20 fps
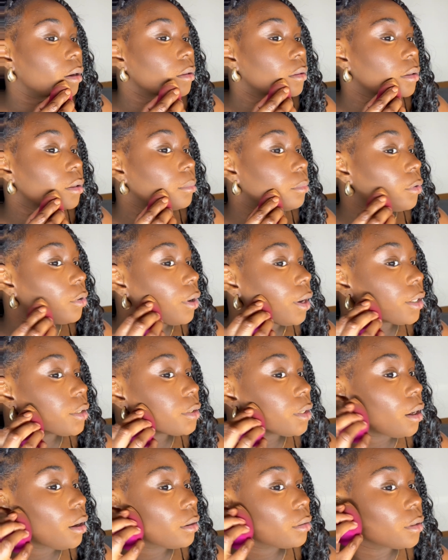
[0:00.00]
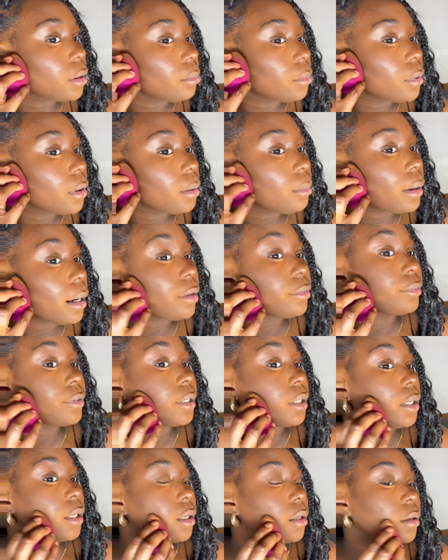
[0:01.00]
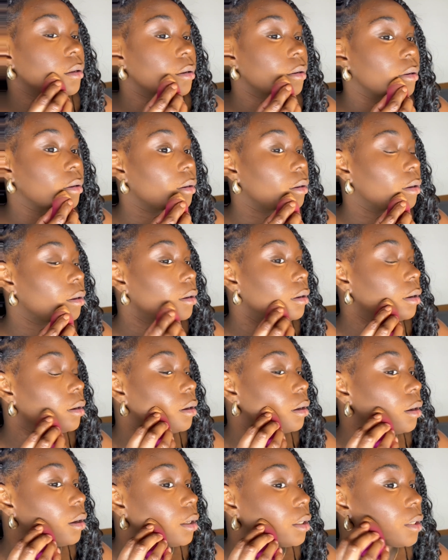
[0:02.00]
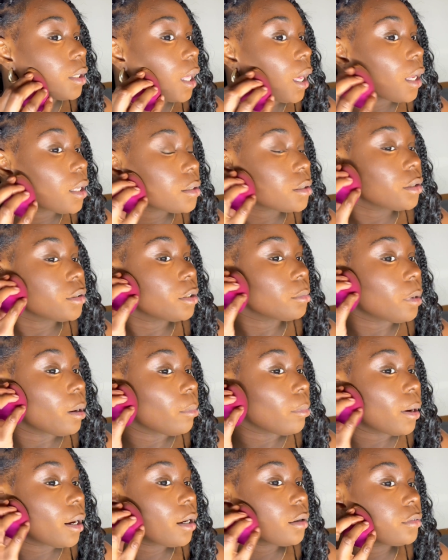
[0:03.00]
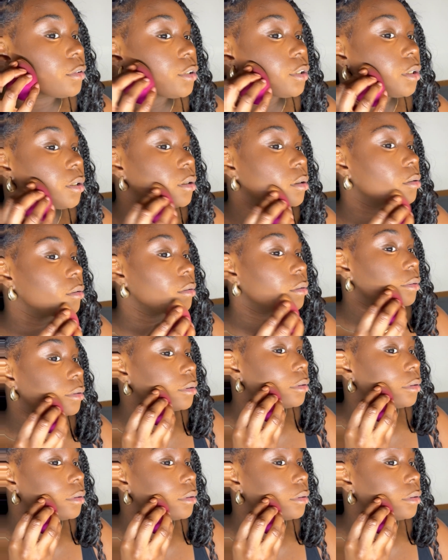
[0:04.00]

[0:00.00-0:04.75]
the more I talk, the more my freaking lines under my mouth show,